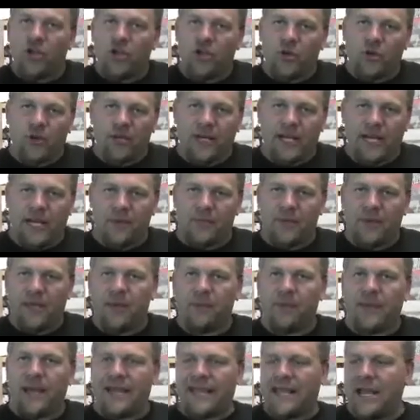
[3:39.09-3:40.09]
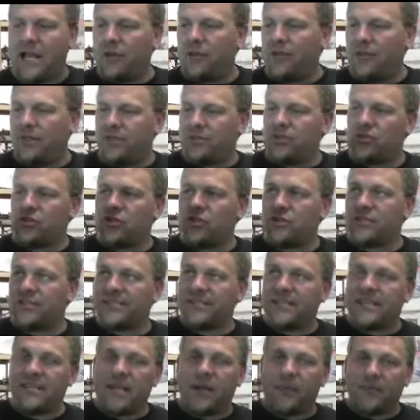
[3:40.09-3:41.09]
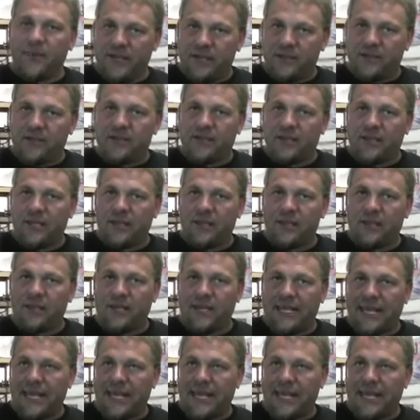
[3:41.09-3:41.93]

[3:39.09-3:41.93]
You want to kind of bend them back out. This should seat up into the